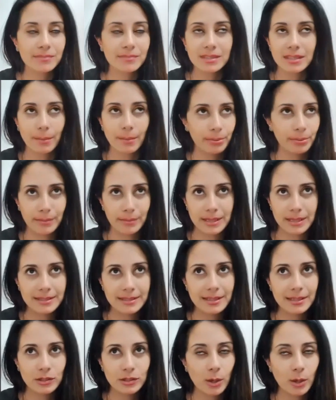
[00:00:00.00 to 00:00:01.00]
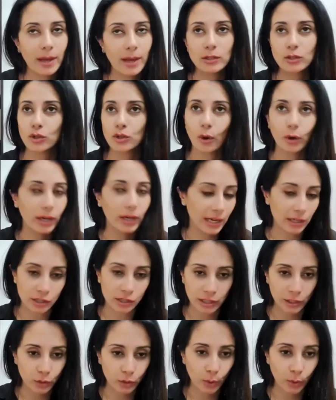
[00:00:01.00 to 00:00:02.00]
supplements. And so I don't
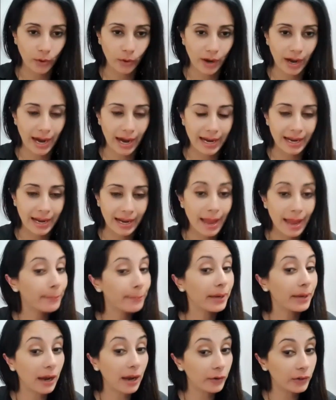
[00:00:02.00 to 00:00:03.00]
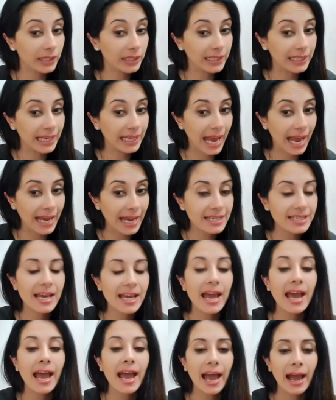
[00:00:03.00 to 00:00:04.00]
actually know where I am currently at.
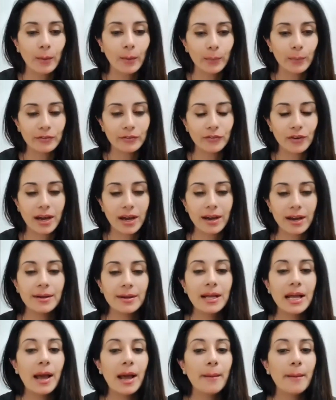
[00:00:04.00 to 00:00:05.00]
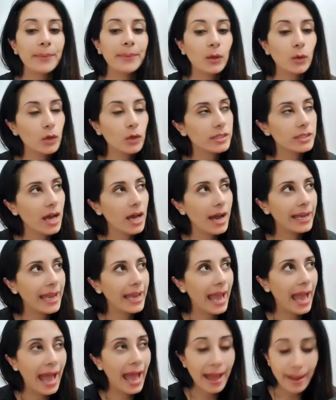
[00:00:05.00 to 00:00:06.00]
However, because
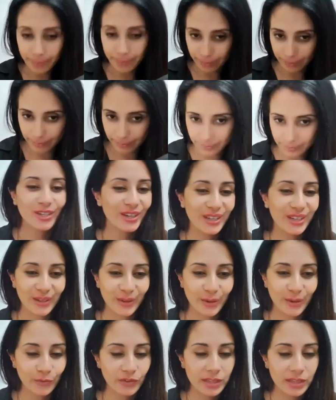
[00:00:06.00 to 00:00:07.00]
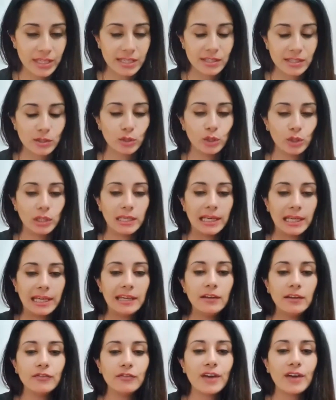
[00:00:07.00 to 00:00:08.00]
I am turning over this new
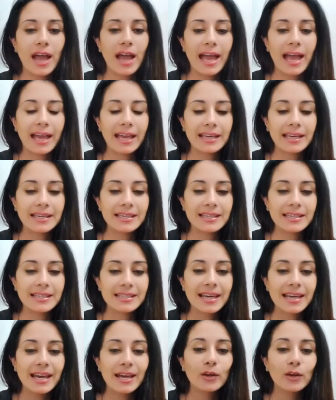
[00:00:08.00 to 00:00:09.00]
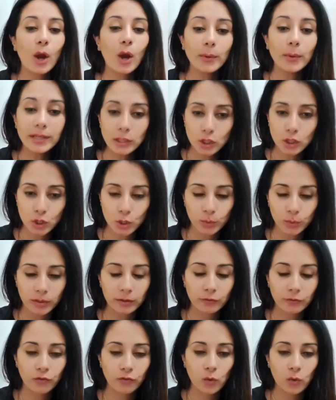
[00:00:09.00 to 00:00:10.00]
leaf and going to do
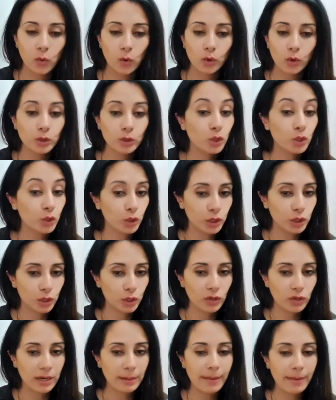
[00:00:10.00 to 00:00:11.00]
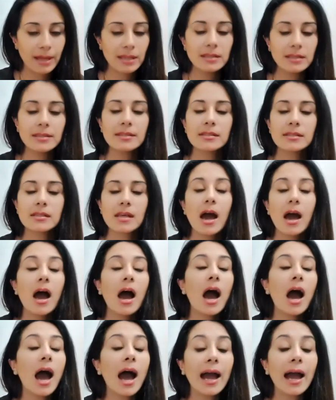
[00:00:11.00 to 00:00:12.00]
it for 2 to 3 months,
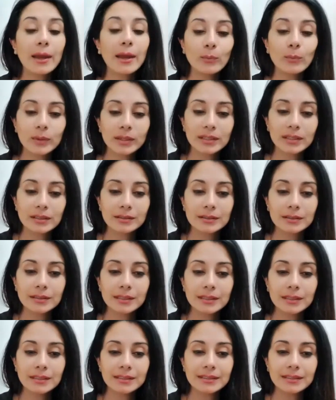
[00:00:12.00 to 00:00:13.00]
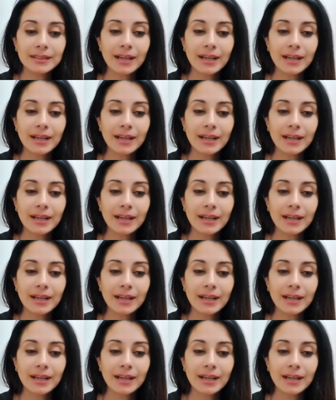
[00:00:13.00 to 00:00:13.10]
I'll